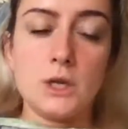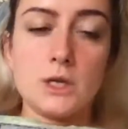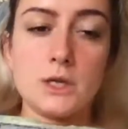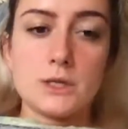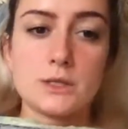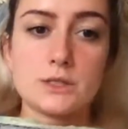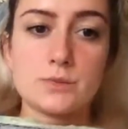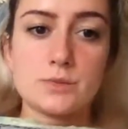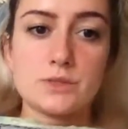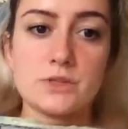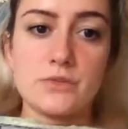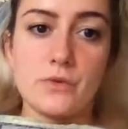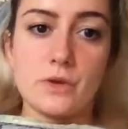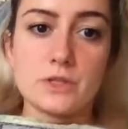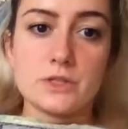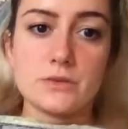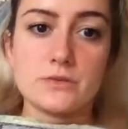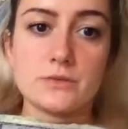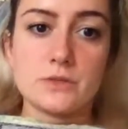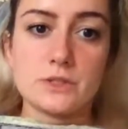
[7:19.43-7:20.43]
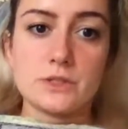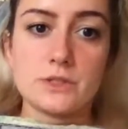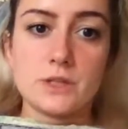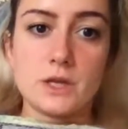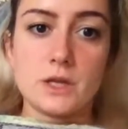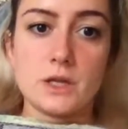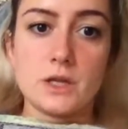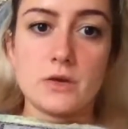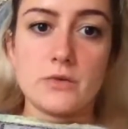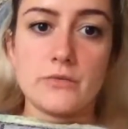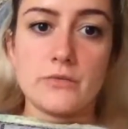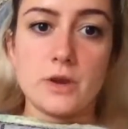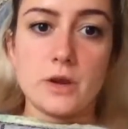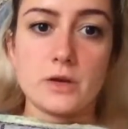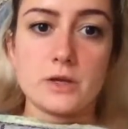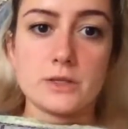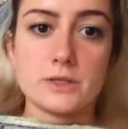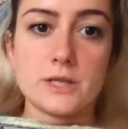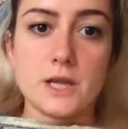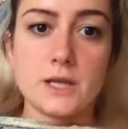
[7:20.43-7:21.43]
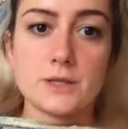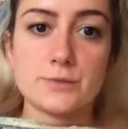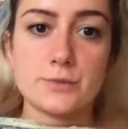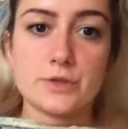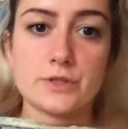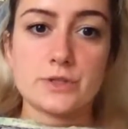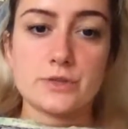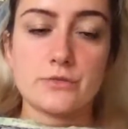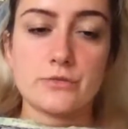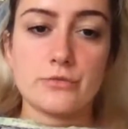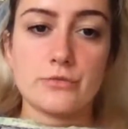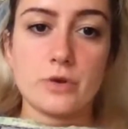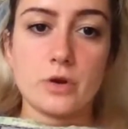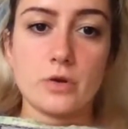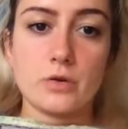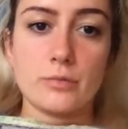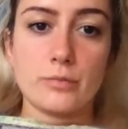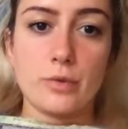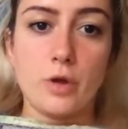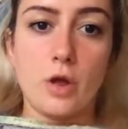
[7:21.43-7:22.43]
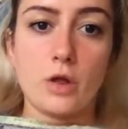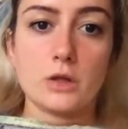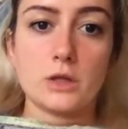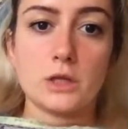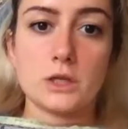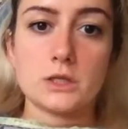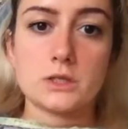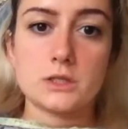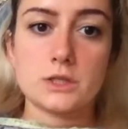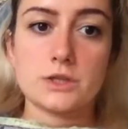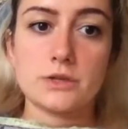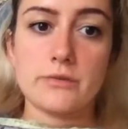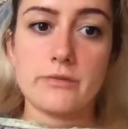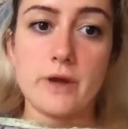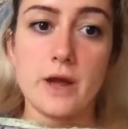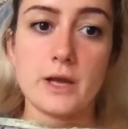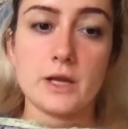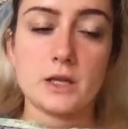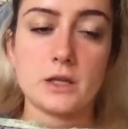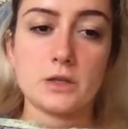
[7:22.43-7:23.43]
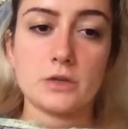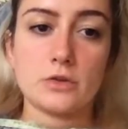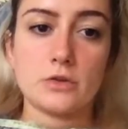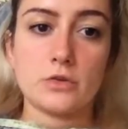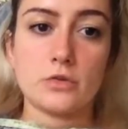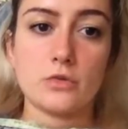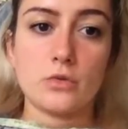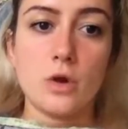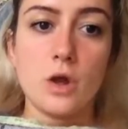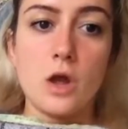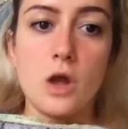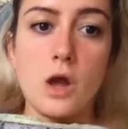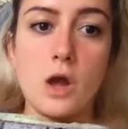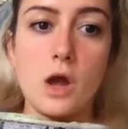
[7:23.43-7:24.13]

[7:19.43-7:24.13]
specifics of the study of various aspects of politics, are divided into